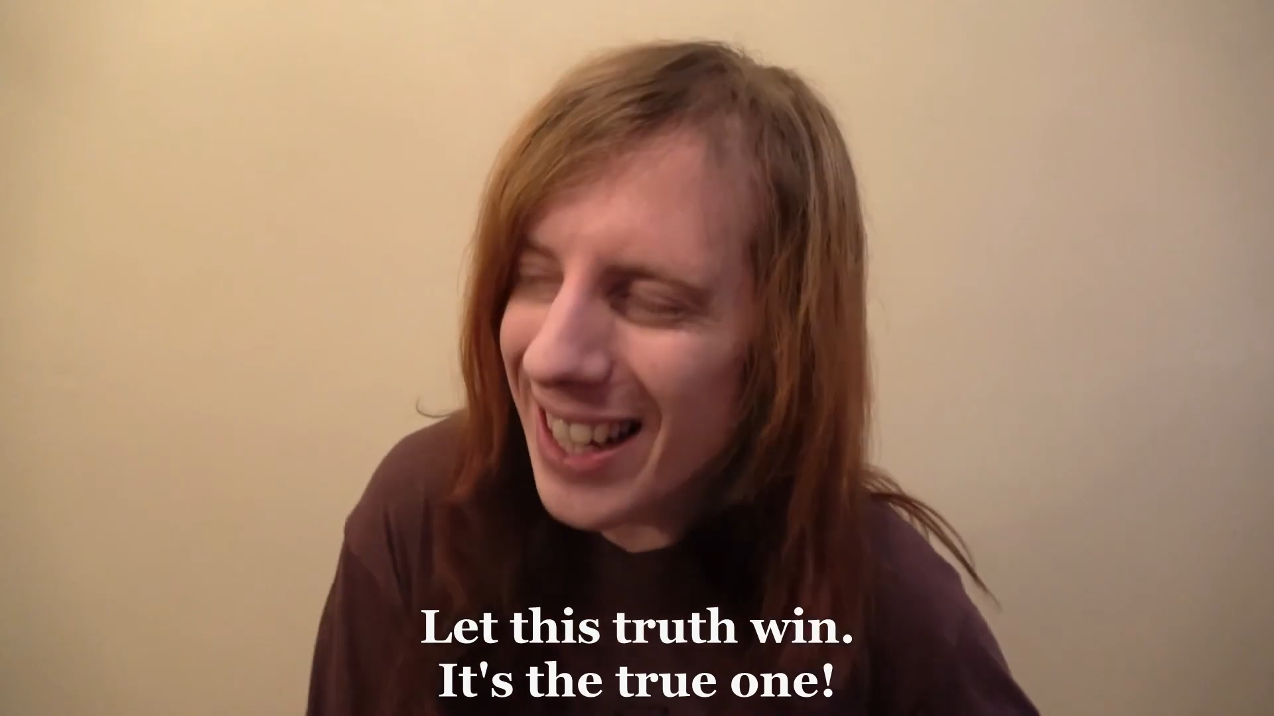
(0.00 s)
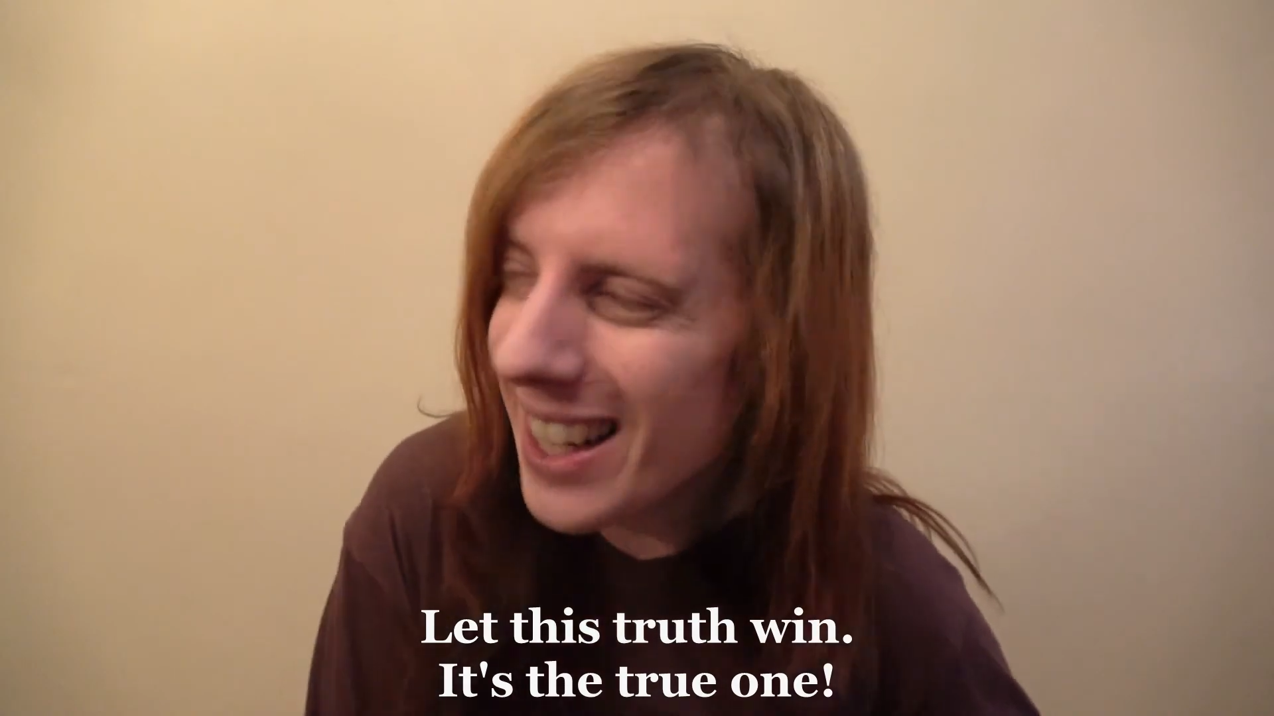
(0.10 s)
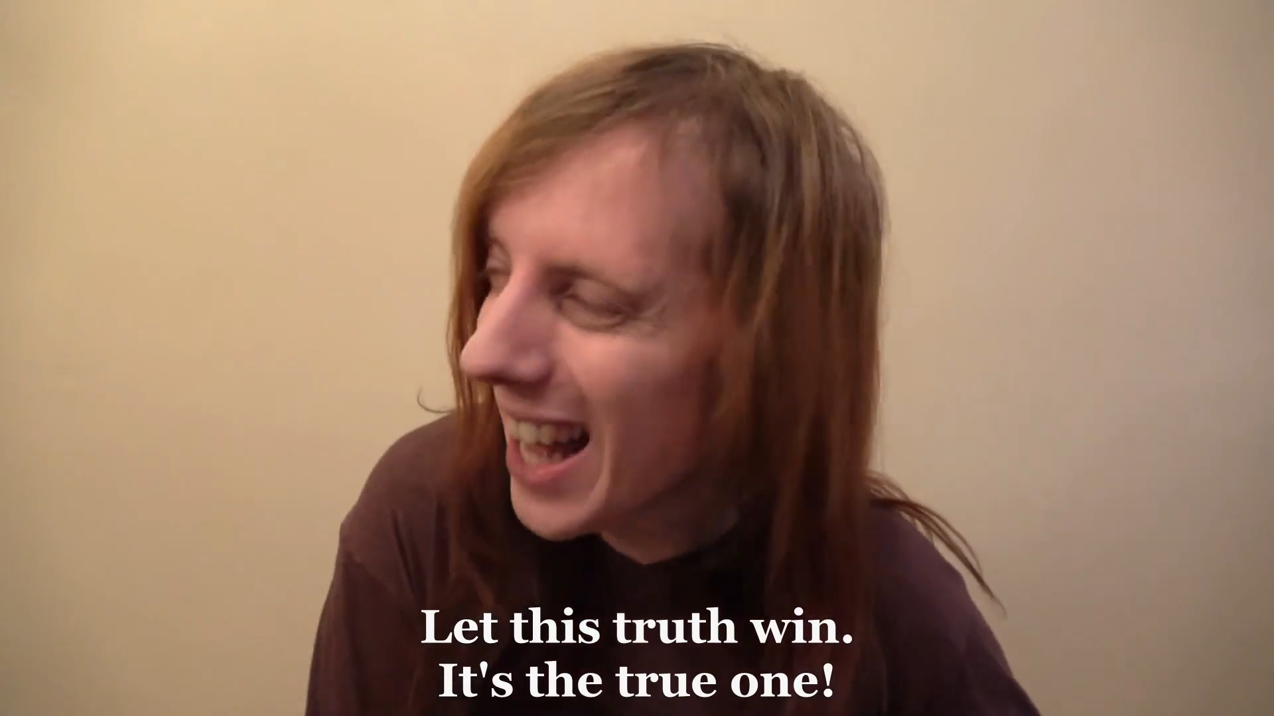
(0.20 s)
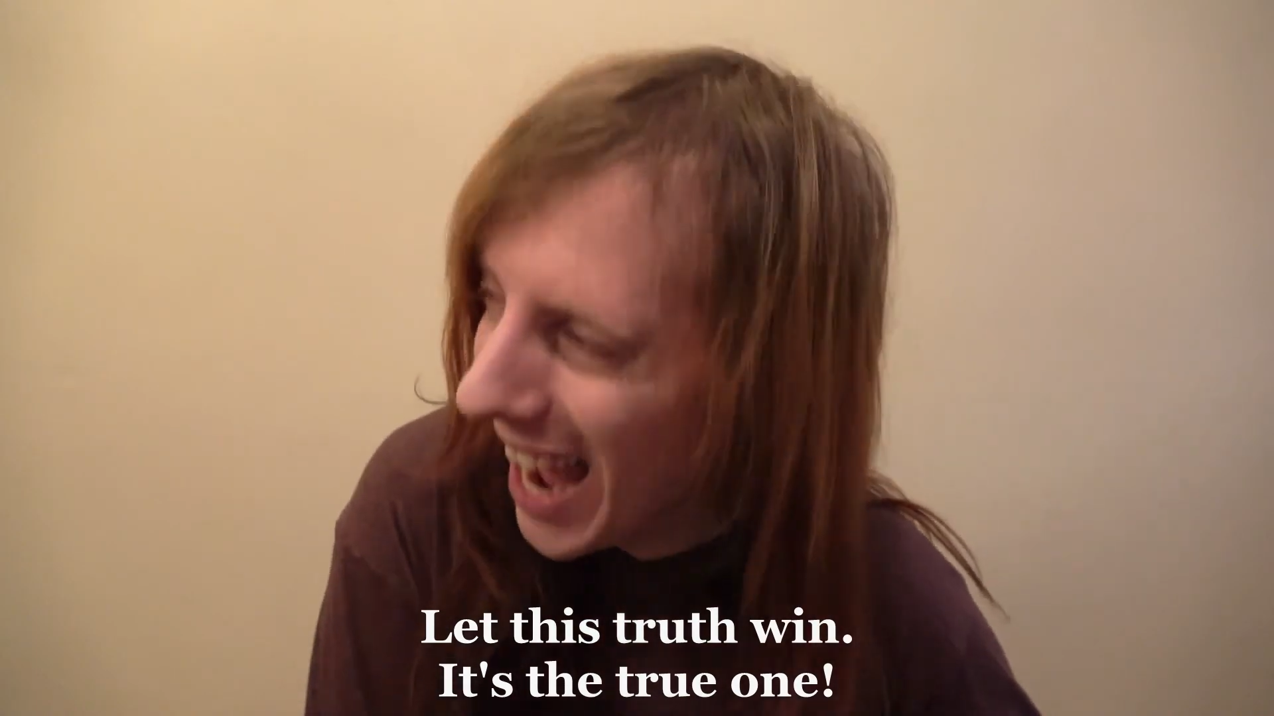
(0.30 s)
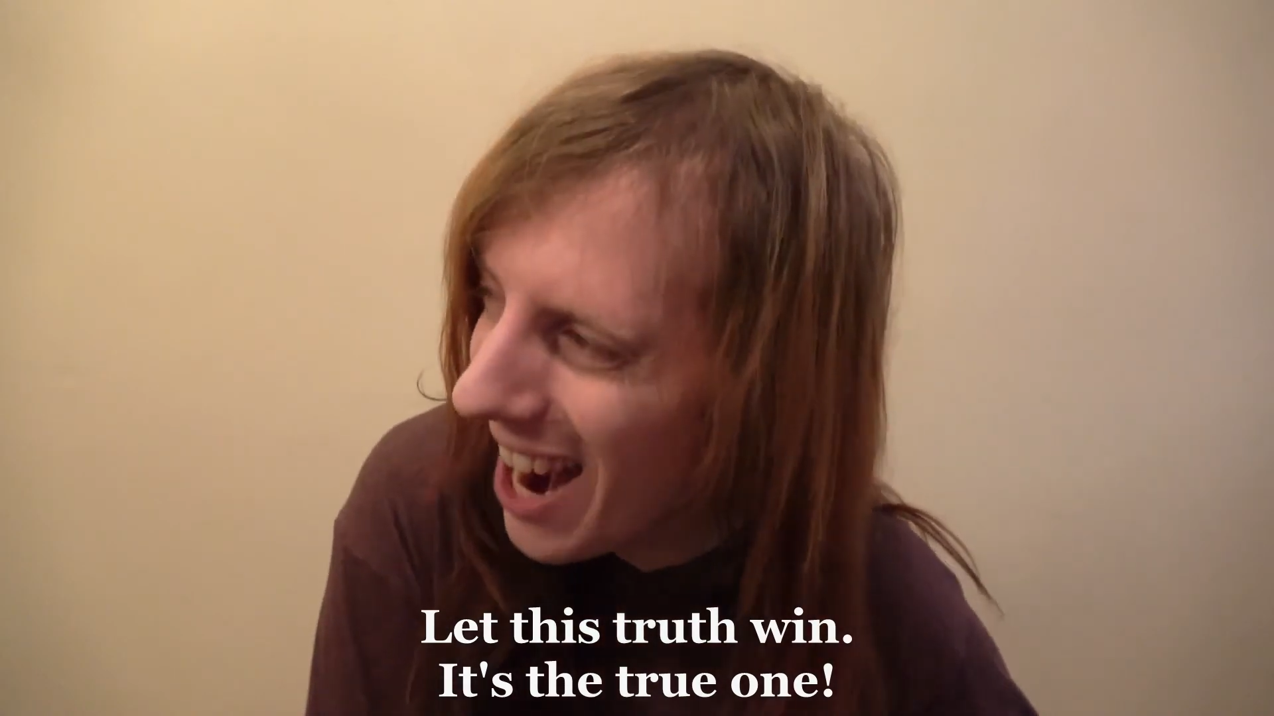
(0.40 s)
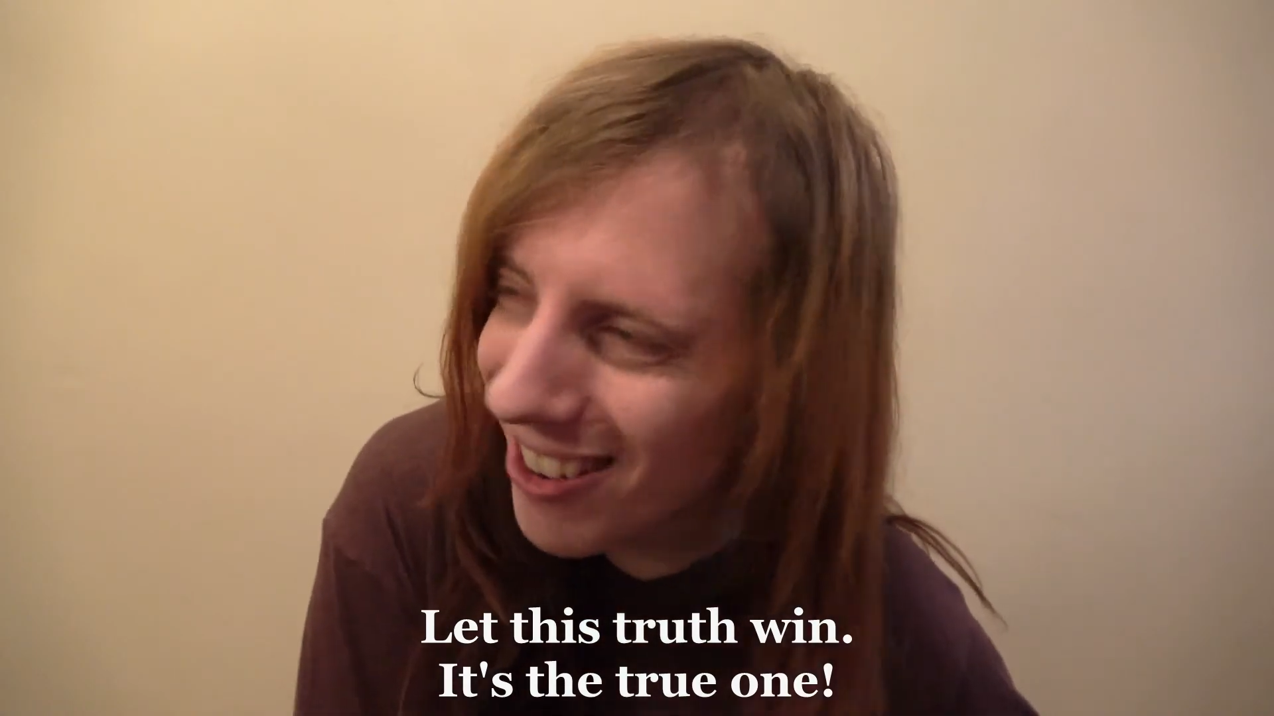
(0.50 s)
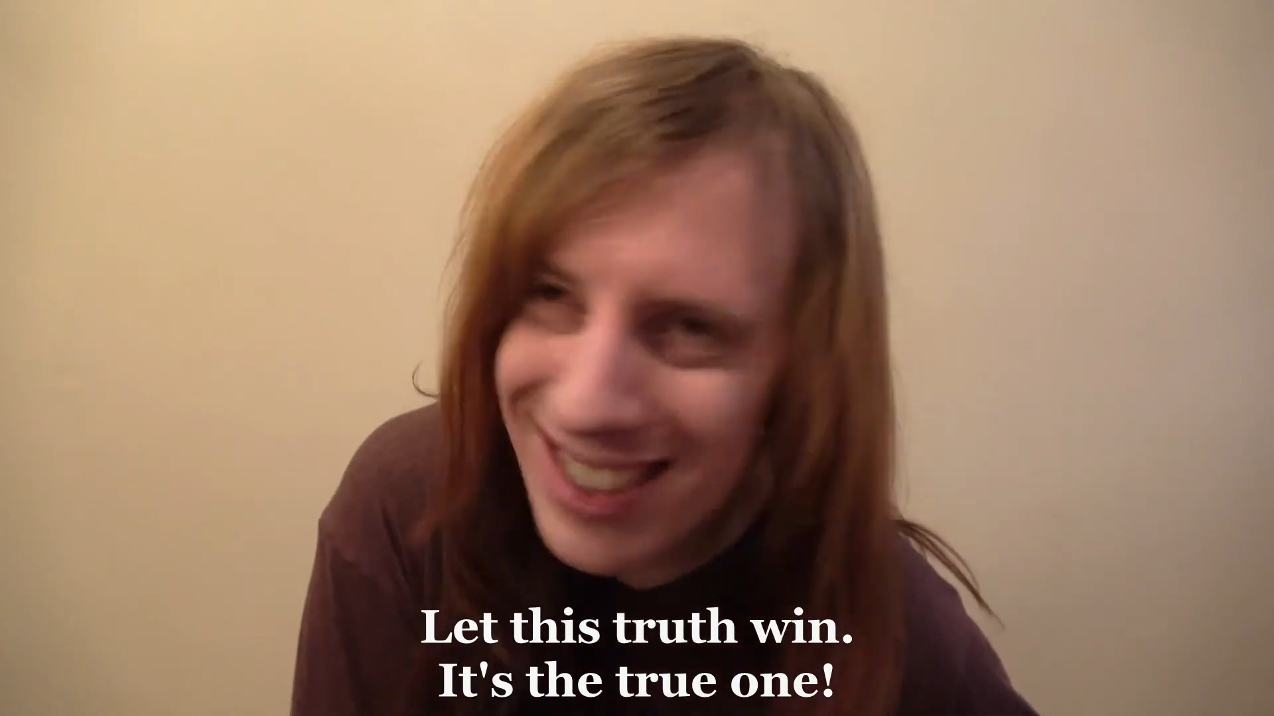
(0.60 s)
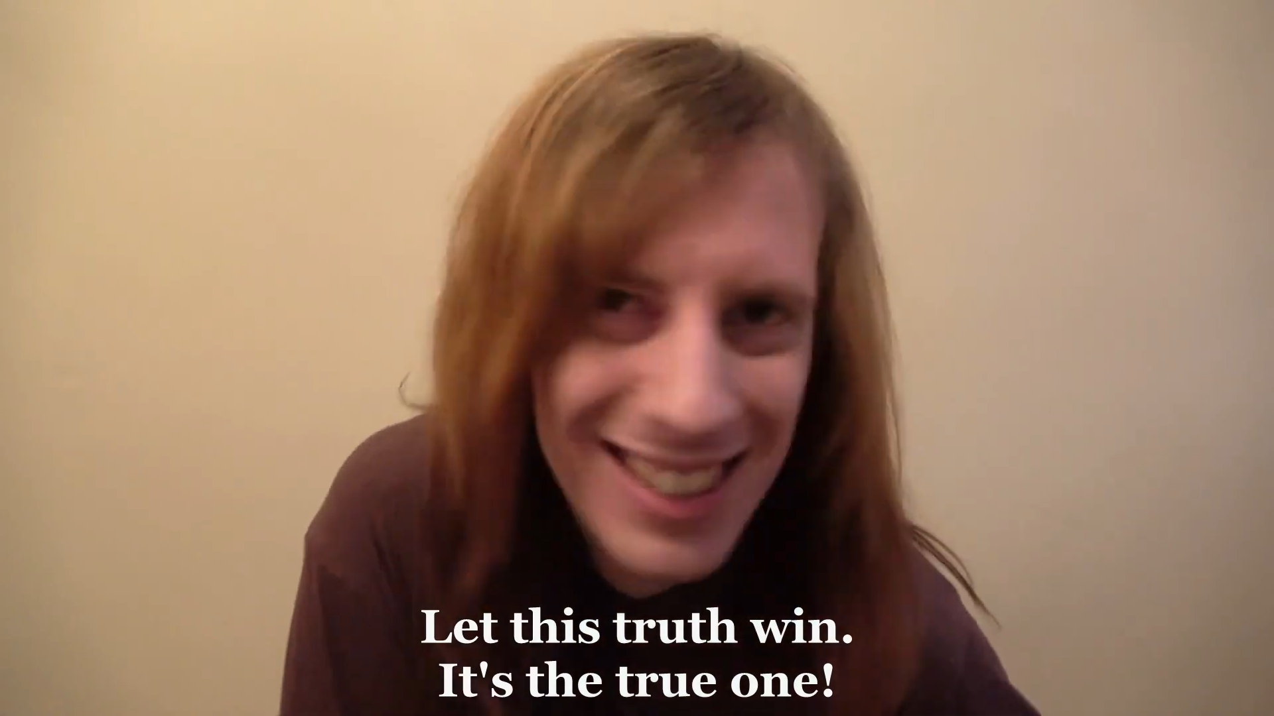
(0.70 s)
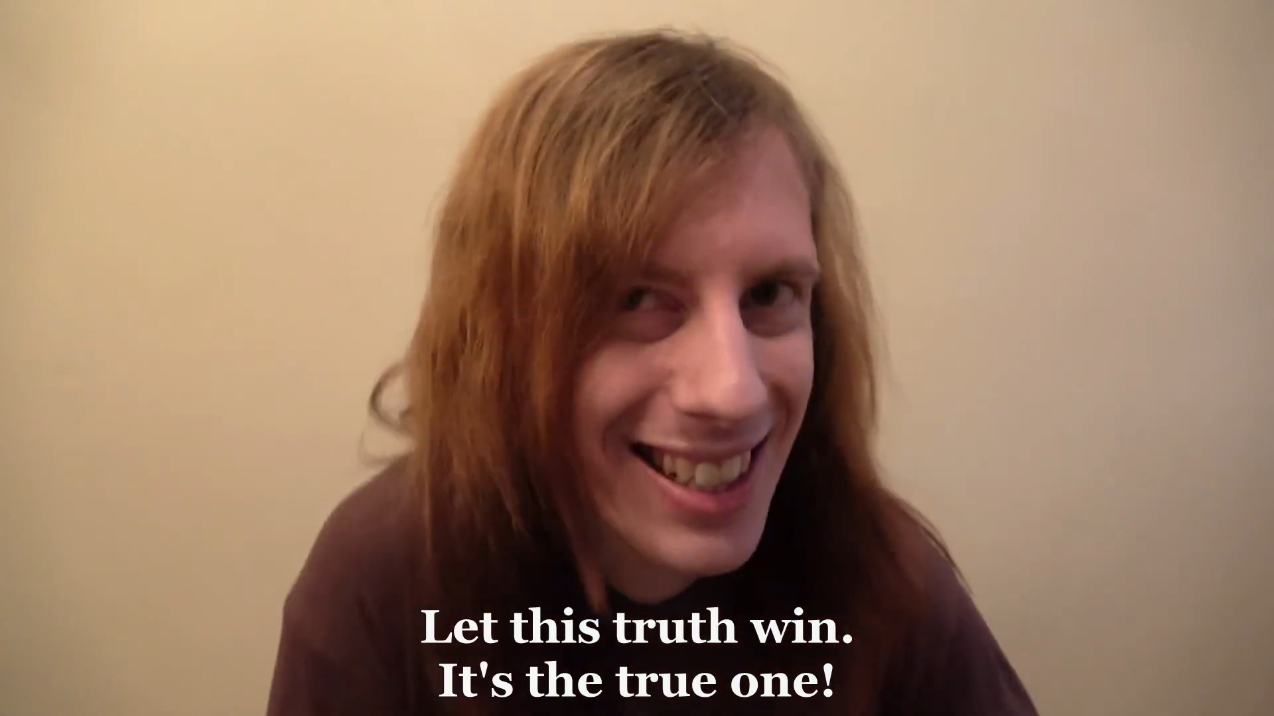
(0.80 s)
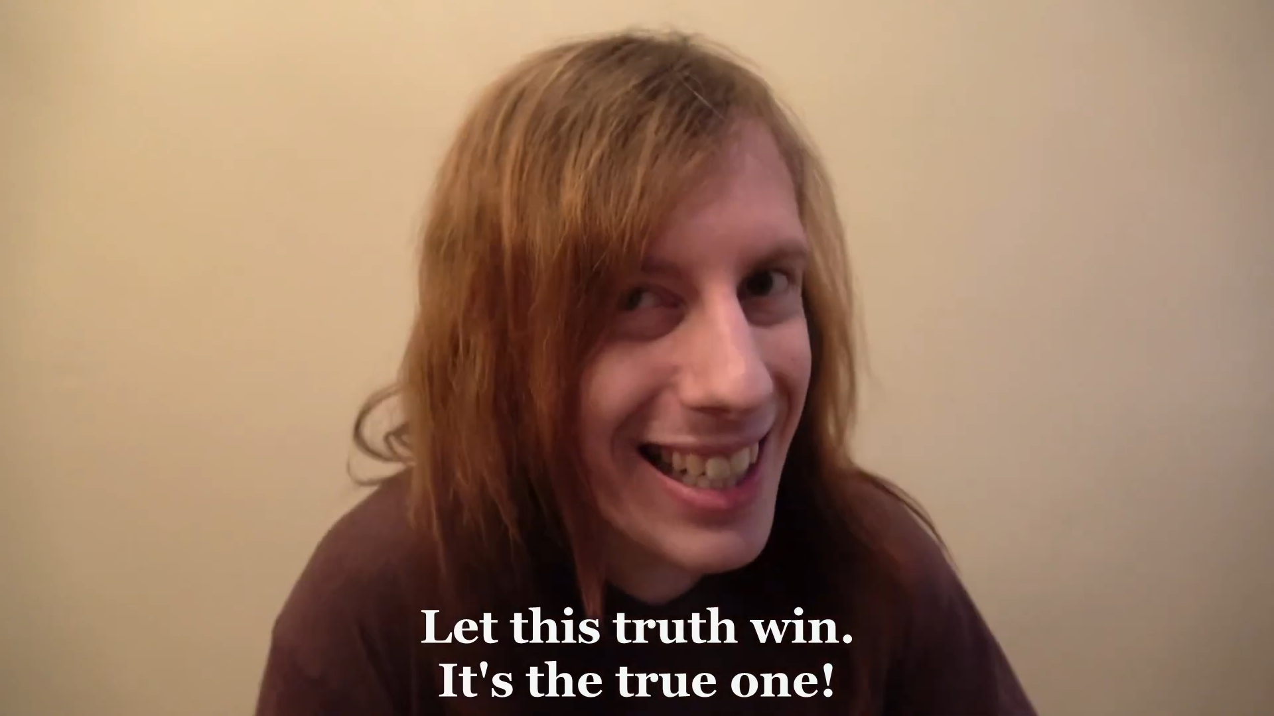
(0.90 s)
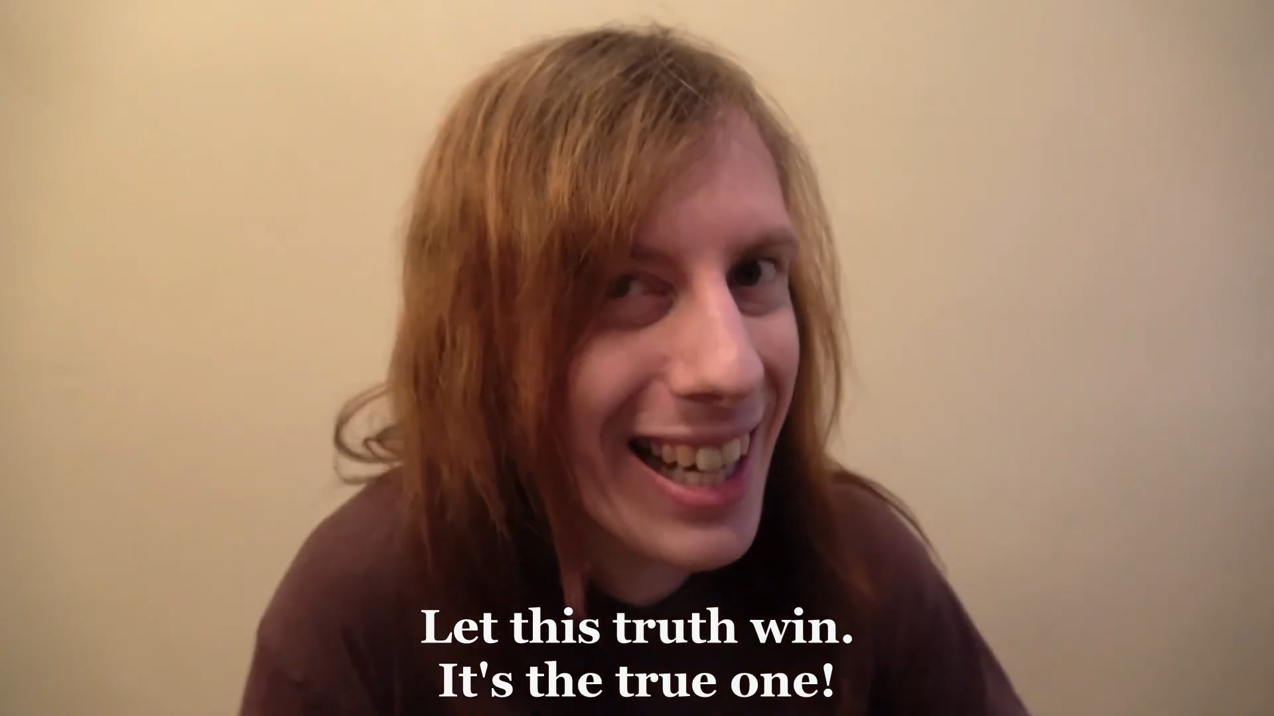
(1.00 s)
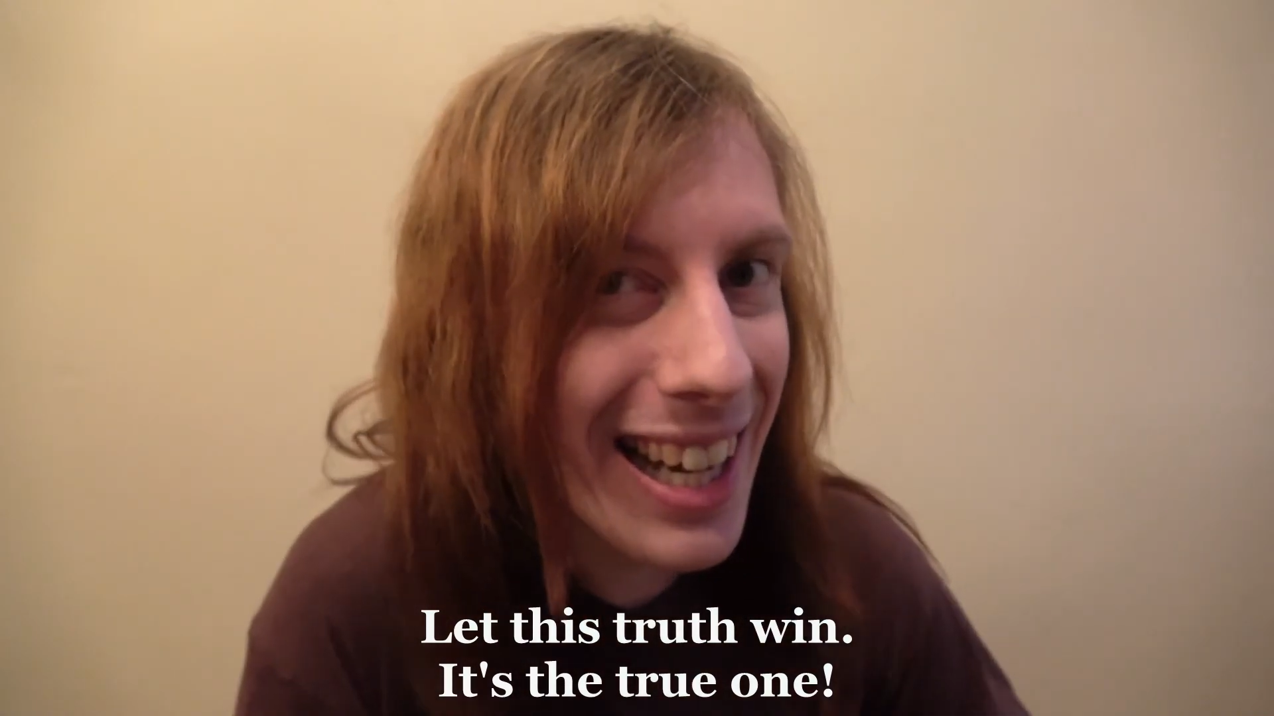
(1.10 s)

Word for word: inherently